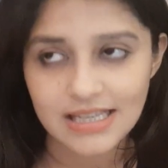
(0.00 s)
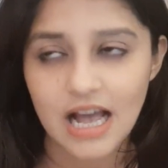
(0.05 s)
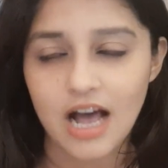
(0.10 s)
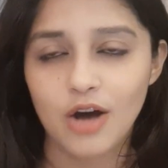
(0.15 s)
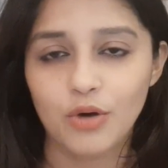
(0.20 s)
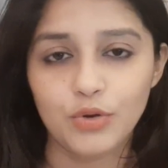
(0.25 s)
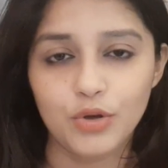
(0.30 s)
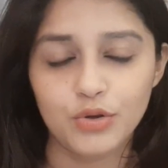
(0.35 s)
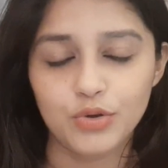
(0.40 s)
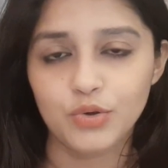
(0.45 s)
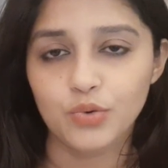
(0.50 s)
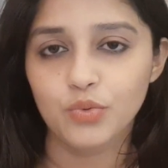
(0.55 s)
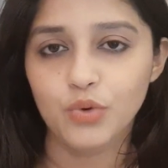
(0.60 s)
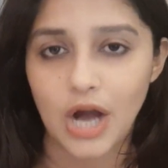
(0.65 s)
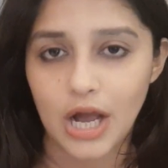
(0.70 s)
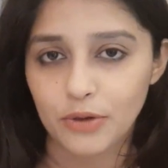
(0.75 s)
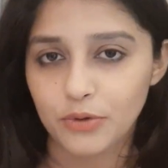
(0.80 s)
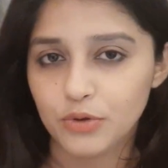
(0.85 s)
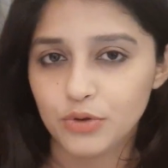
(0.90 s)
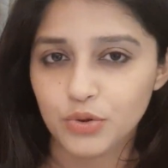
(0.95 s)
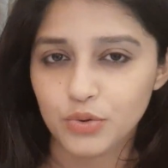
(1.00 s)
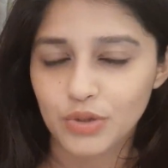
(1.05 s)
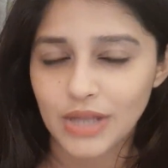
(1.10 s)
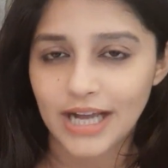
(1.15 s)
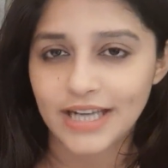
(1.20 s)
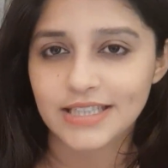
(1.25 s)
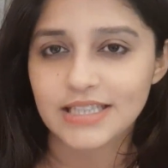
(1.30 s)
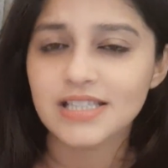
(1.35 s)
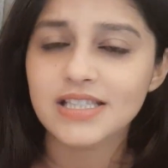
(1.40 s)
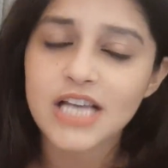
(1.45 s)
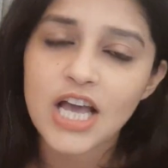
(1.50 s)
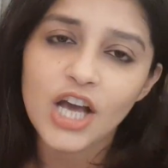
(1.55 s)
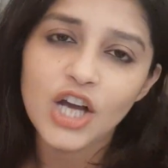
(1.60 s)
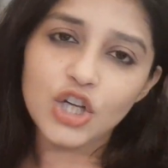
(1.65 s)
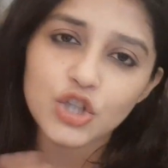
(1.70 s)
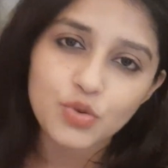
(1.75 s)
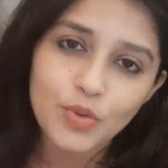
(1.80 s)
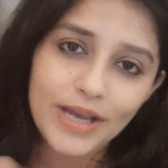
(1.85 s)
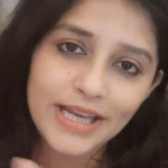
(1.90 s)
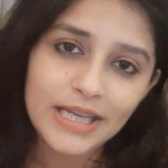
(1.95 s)
How you do that is
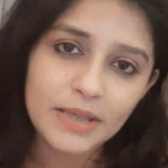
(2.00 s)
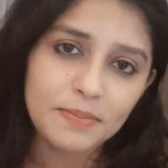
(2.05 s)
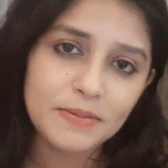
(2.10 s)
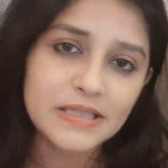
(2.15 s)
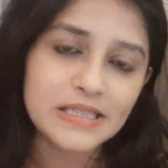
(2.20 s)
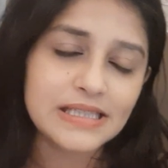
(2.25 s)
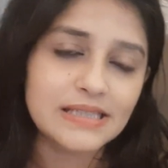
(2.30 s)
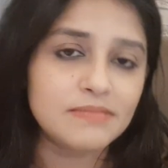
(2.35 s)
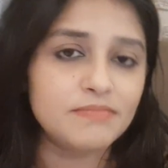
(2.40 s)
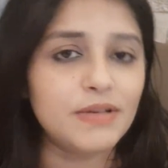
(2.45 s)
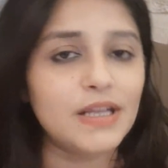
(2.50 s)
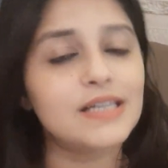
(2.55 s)
20%